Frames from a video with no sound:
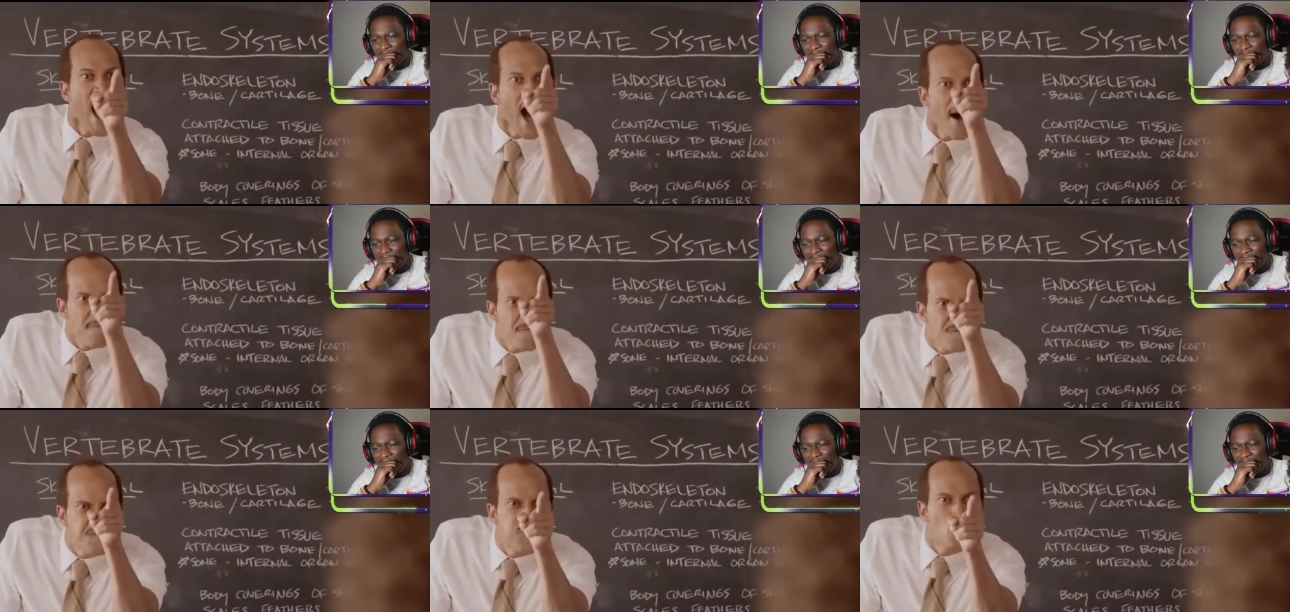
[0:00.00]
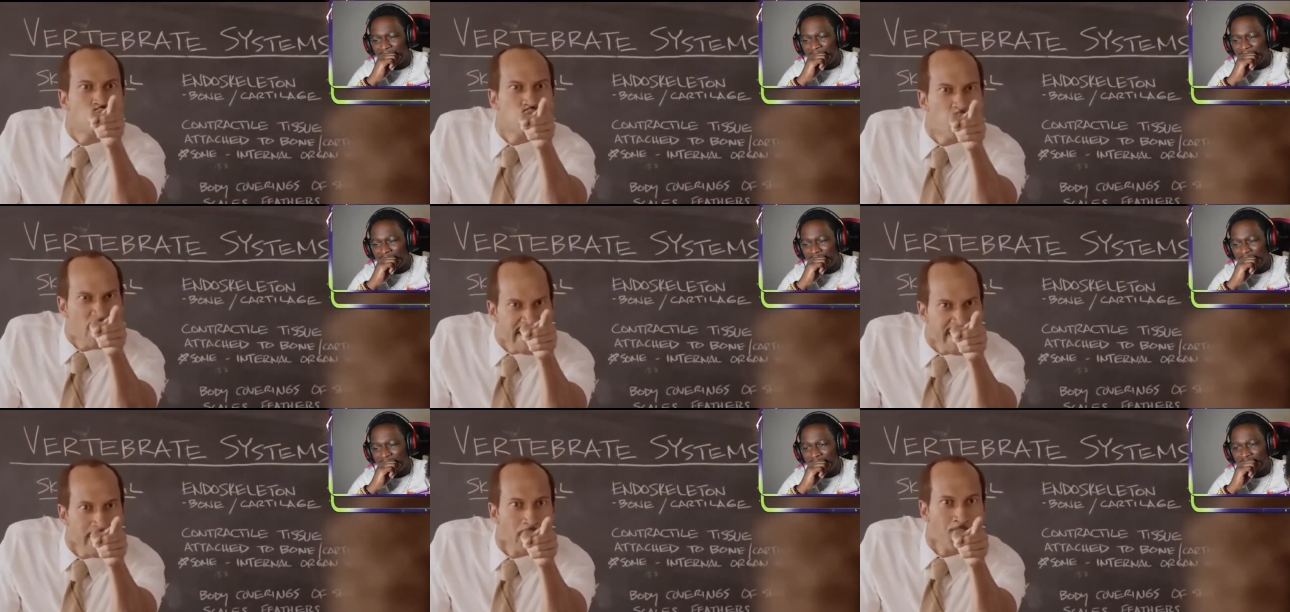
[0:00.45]
Speaker 1: I'm for
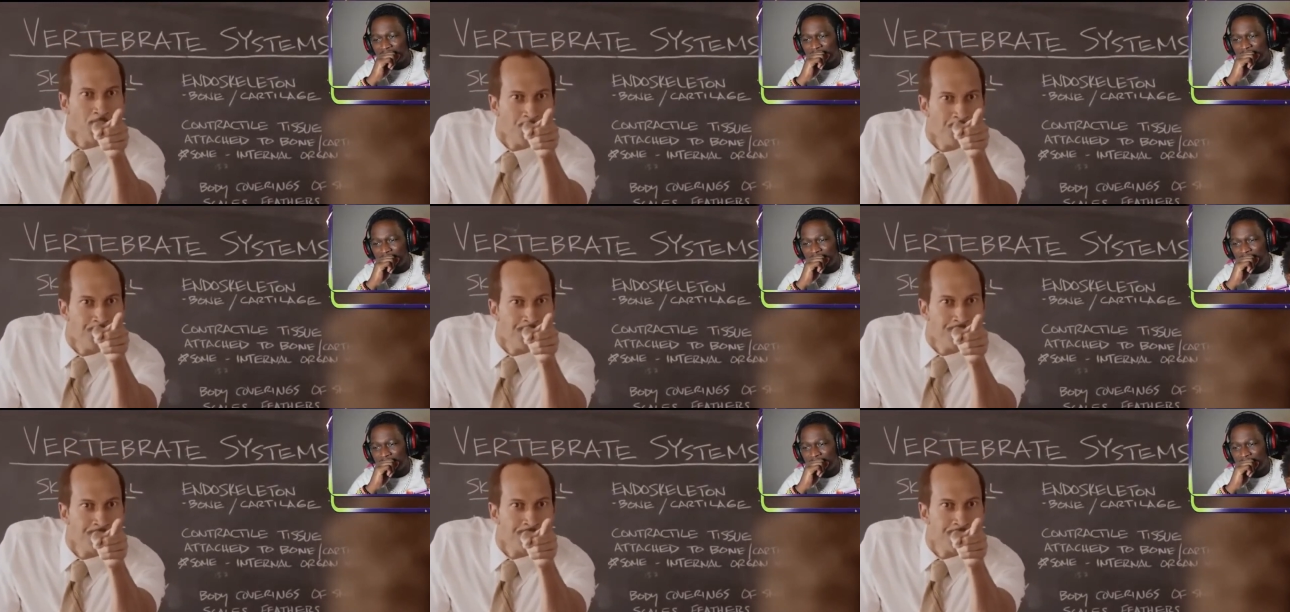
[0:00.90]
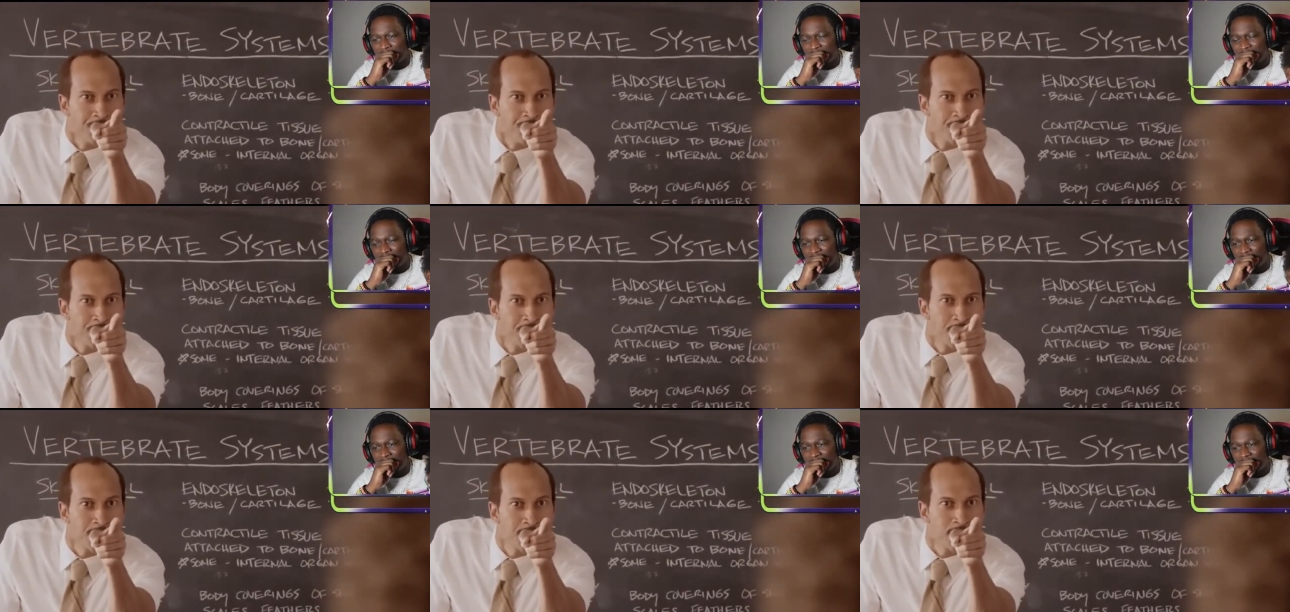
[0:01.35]
real.
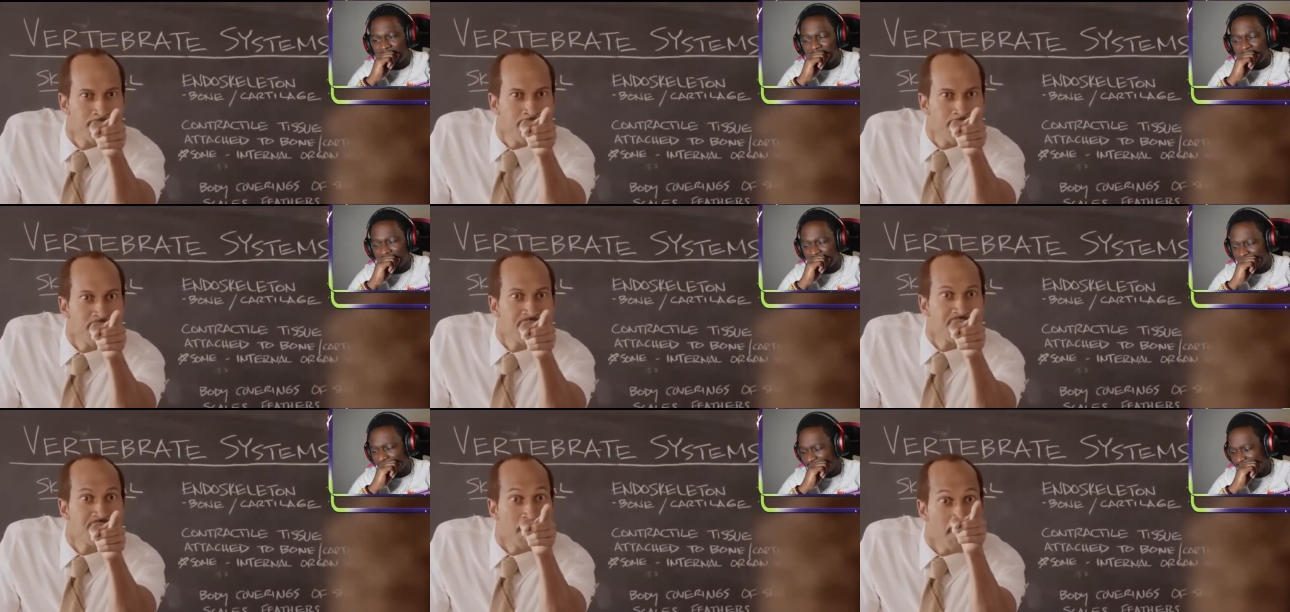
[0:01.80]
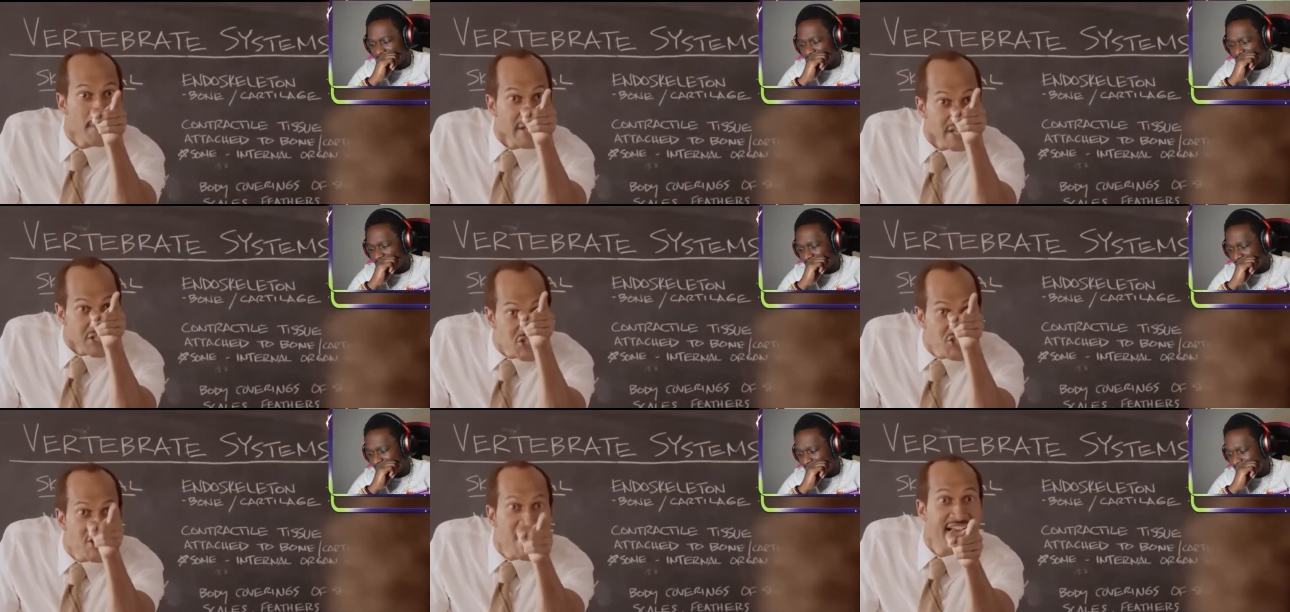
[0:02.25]
So you better
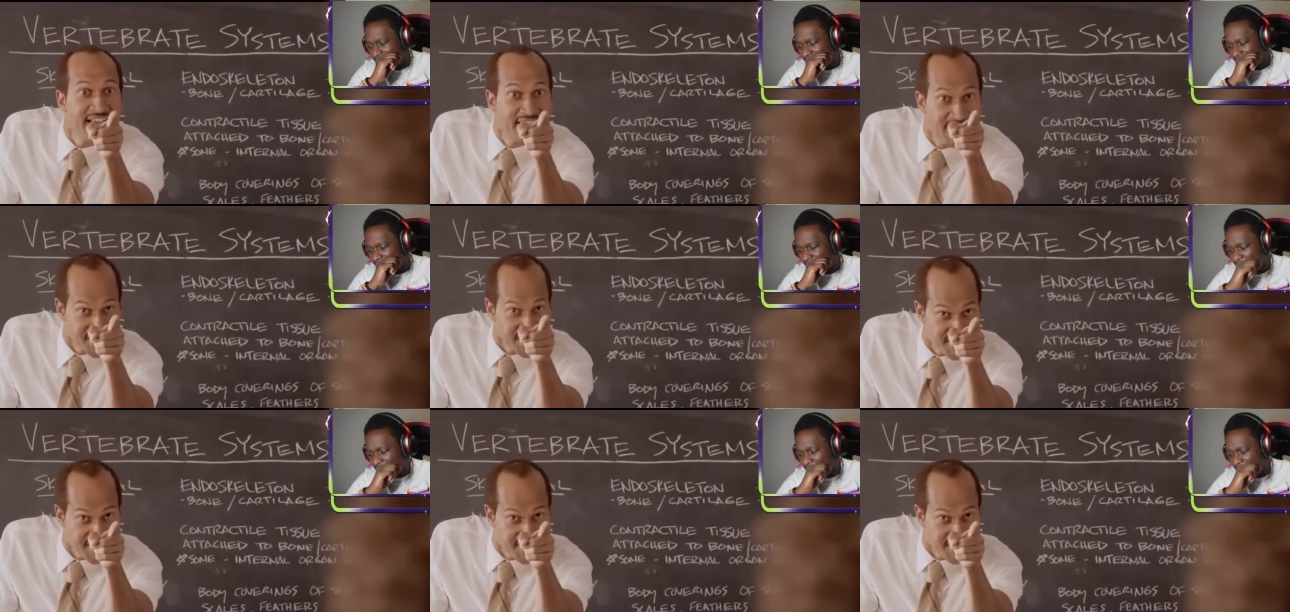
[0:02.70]
check